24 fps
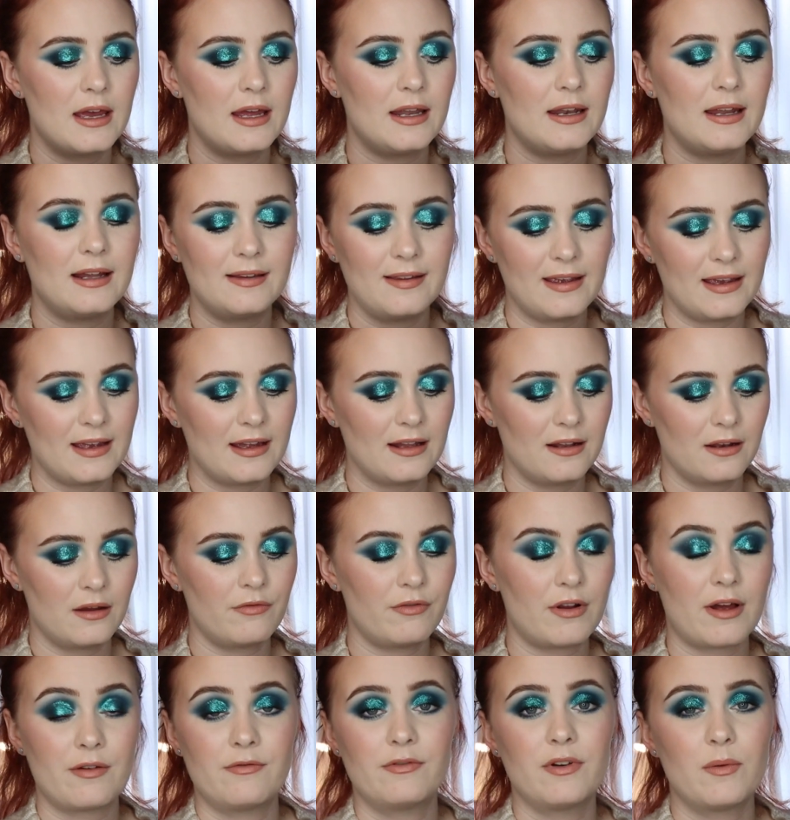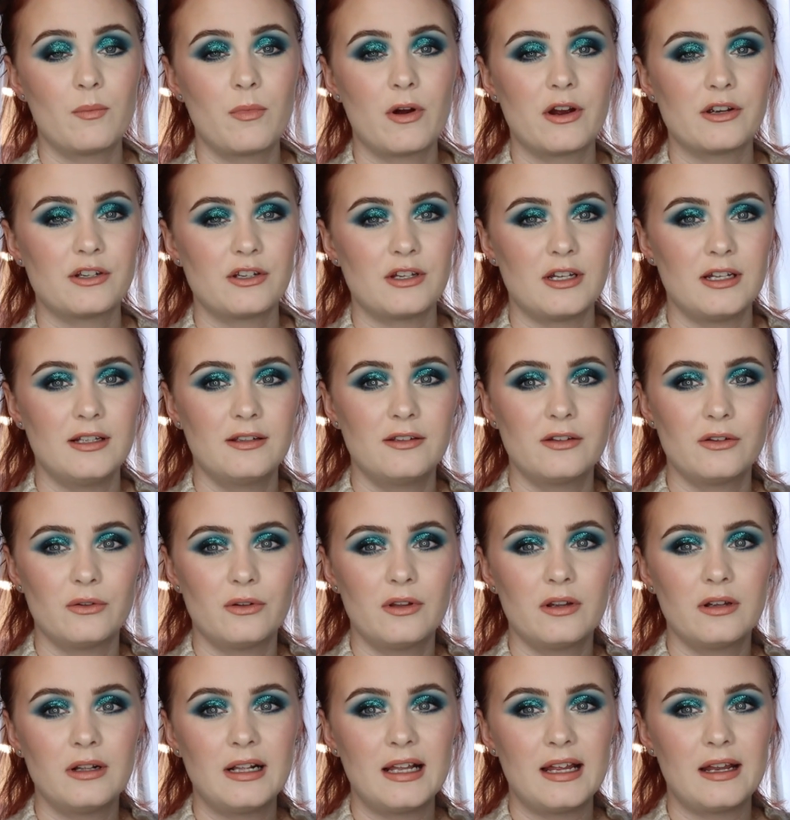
and then taking the fluffy brush into the